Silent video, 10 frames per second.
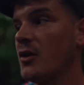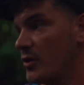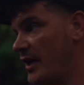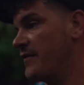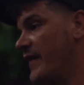
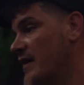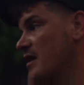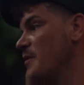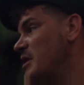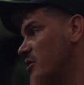Okay, first
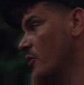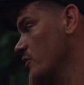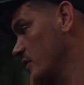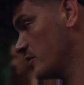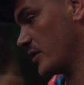let me show you
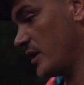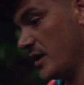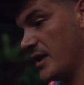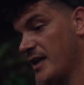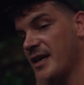the tree.
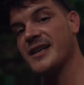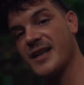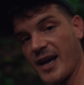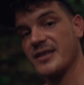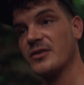
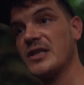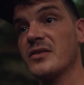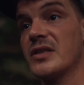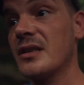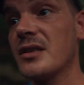Guys, you need to
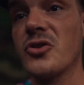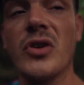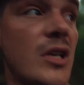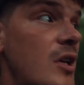see this tree.